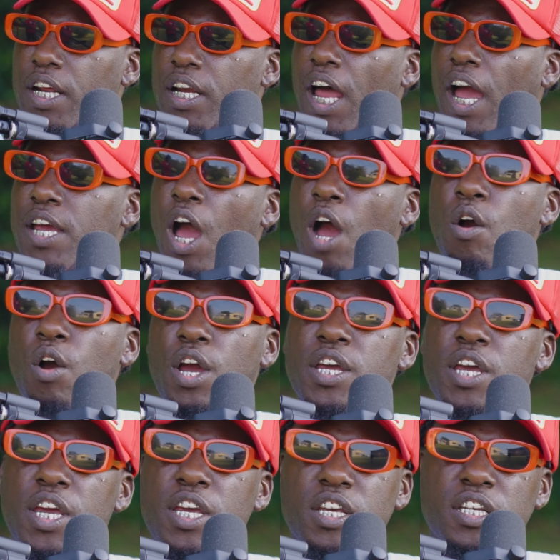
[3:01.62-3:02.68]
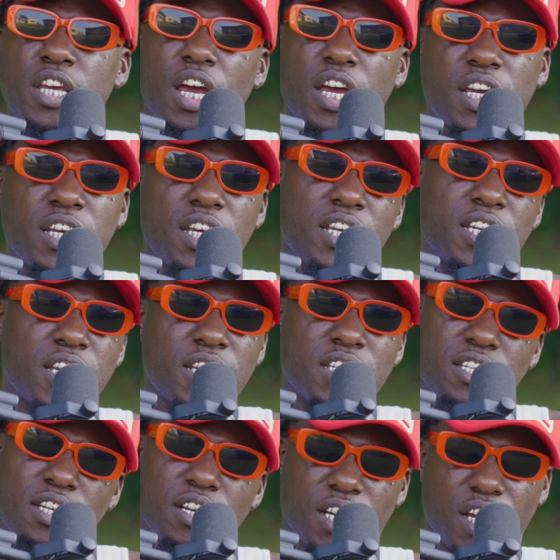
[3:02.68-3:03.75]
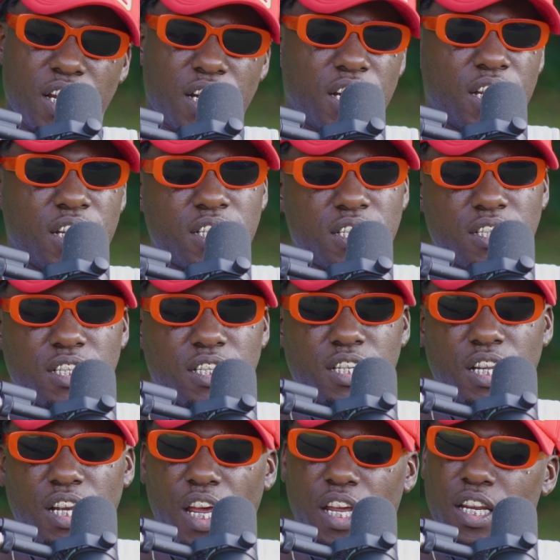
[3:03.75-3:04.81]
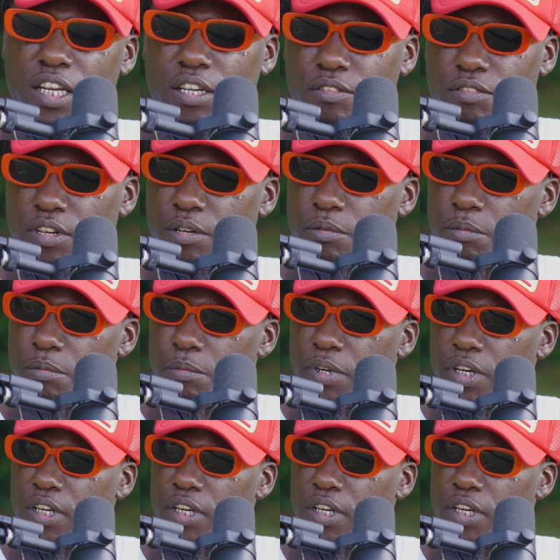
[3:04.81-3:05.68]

of like I don't. It, it, yeah, it, it, it's some kind of it's some shit like that. You feel me? I